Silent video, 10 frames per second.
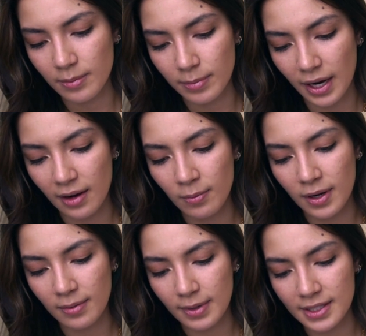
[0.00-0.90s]
But I don't
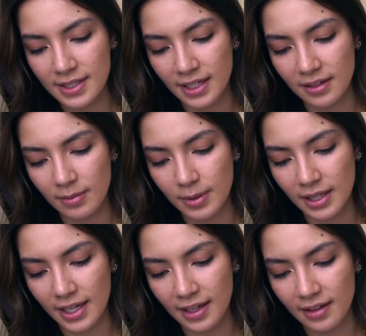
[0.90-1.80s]
want my skin to be
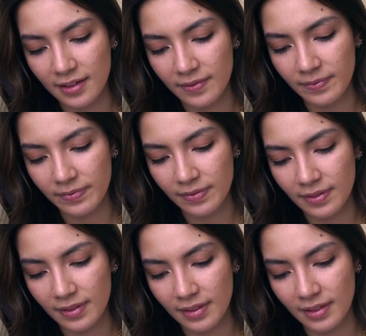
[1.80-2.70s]
like
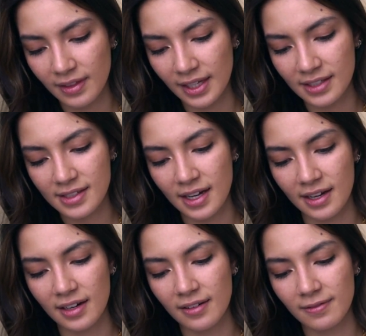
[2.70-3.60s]
this,
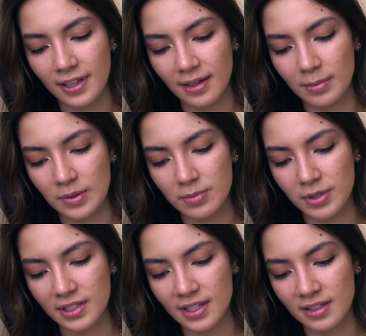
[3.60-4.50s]
kind of like most
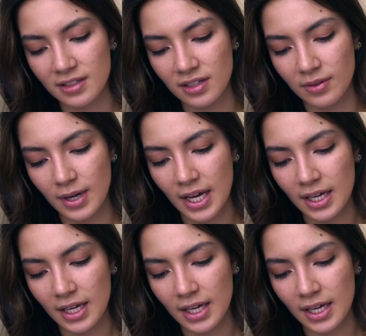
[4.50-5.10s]
presets do.